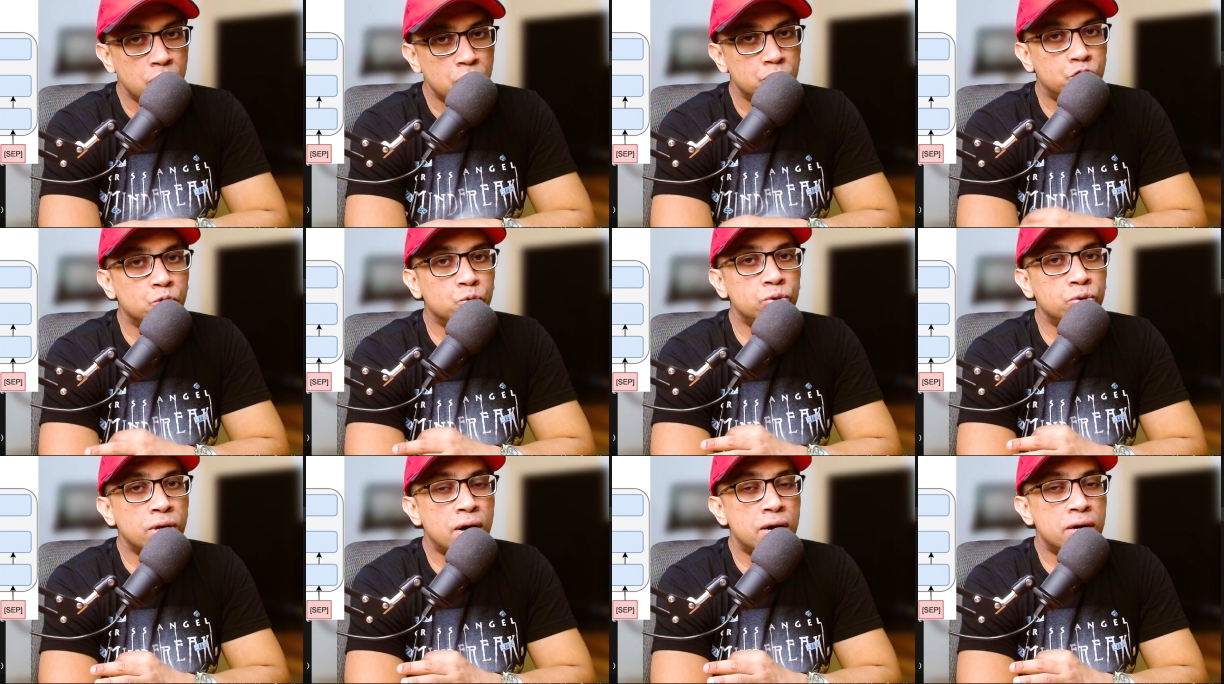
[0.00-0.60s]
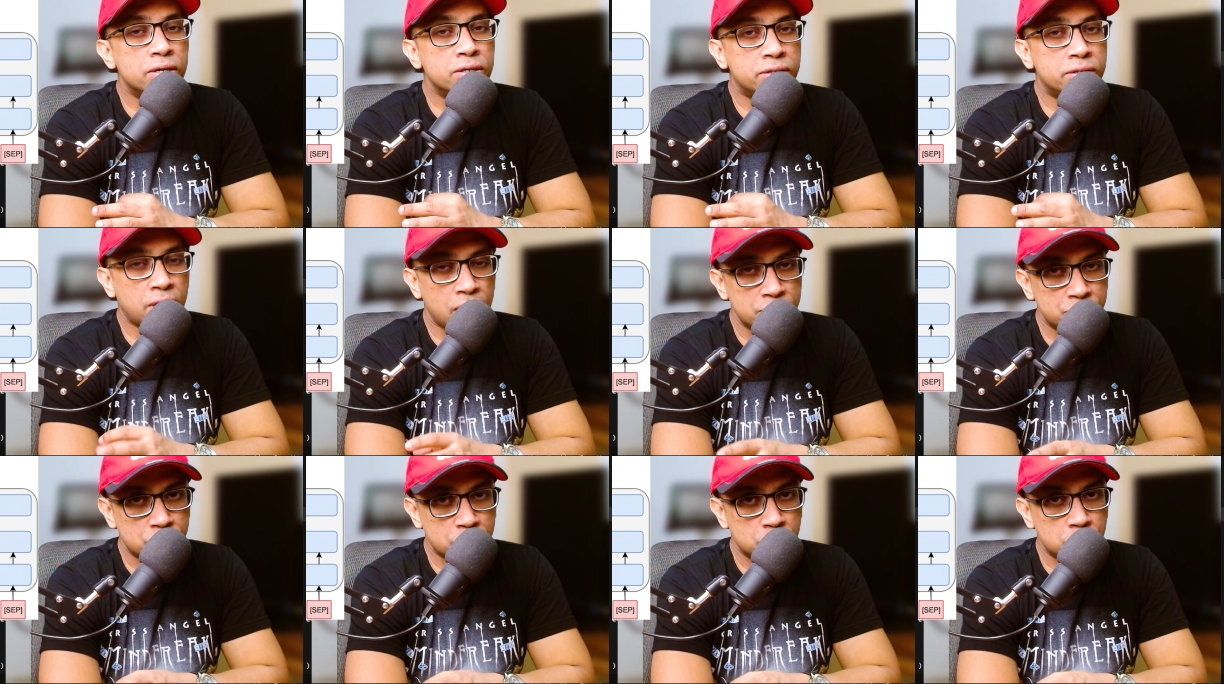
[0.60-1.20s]
to the
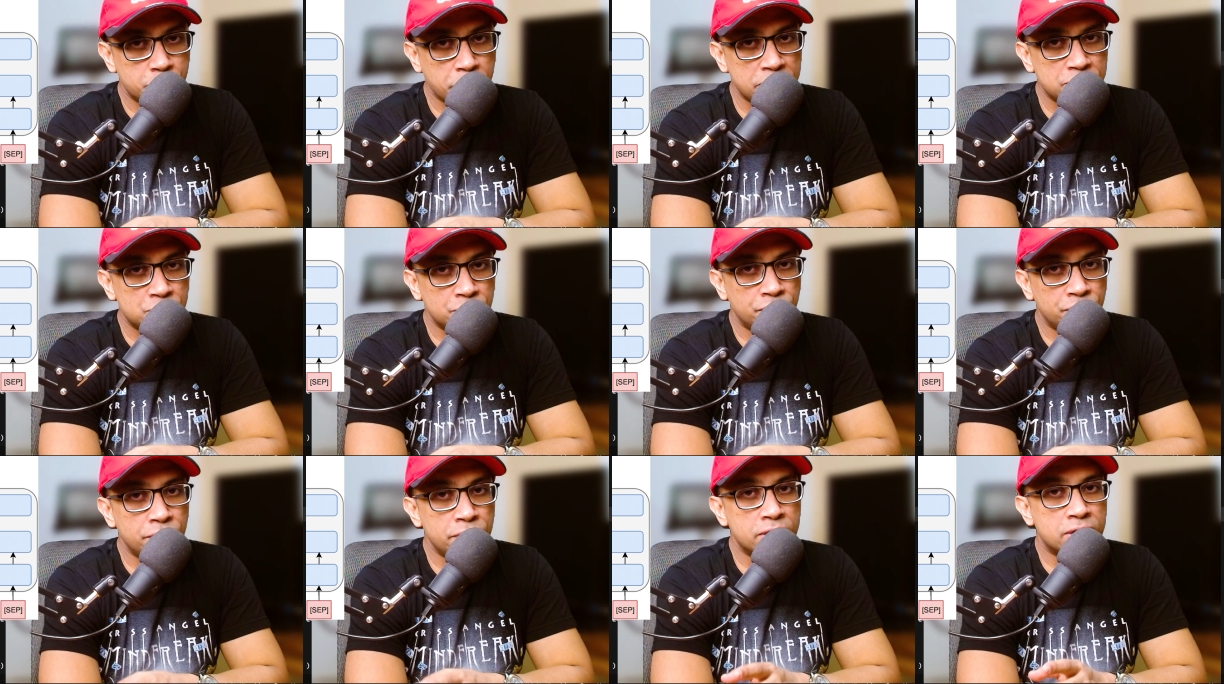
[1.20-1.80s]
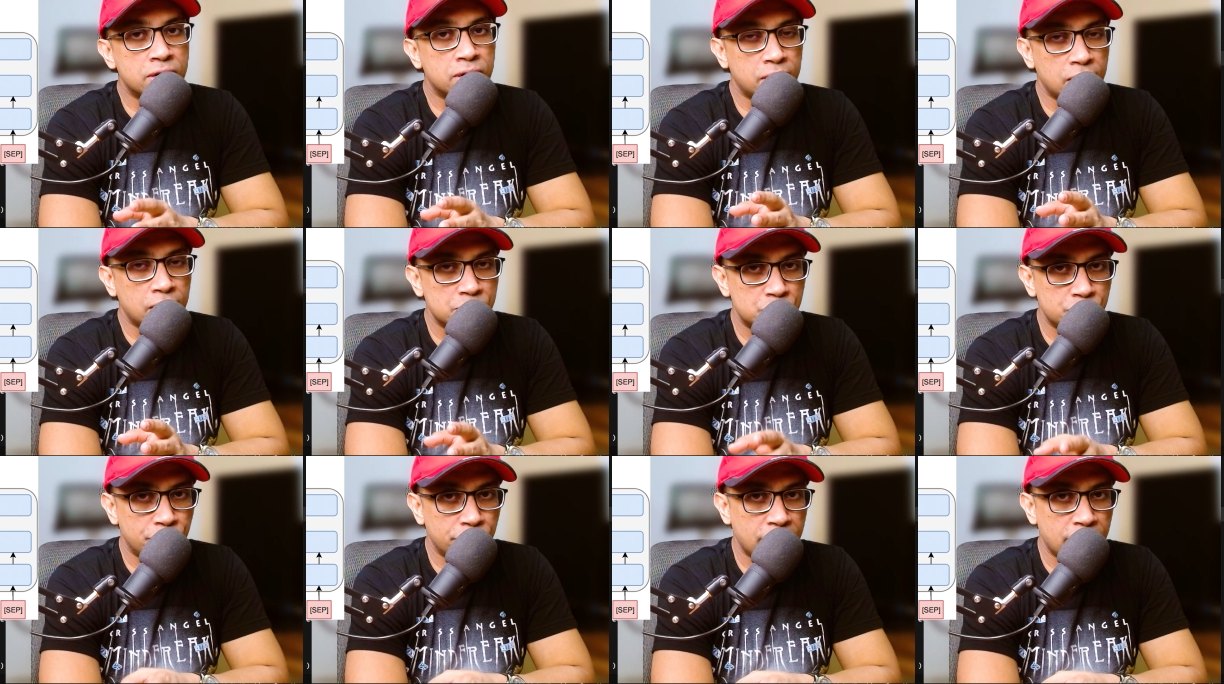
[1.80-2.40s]
task-specific
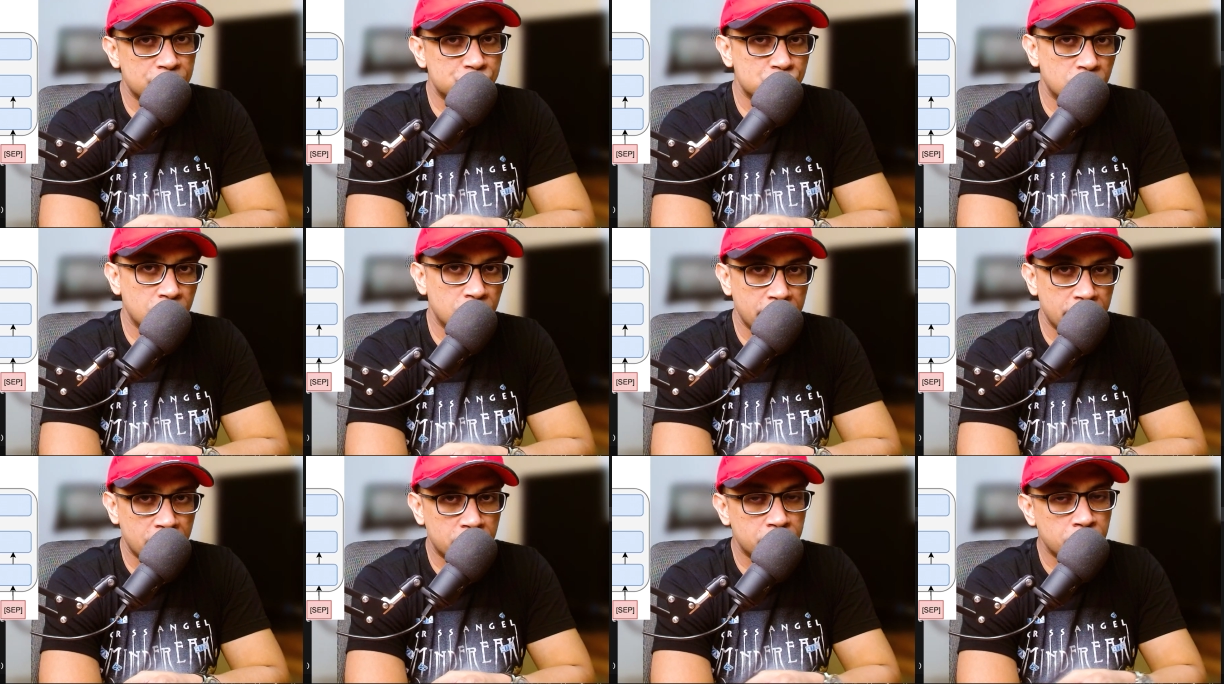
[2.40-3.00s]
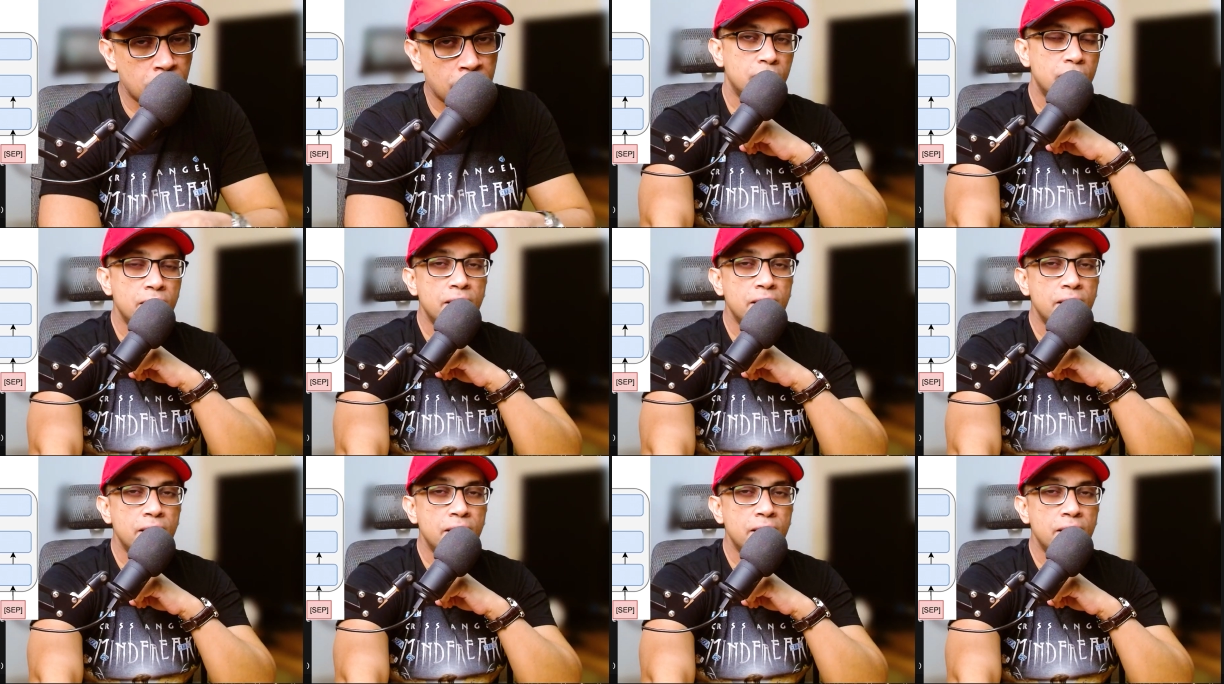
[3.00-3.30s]
classification layer.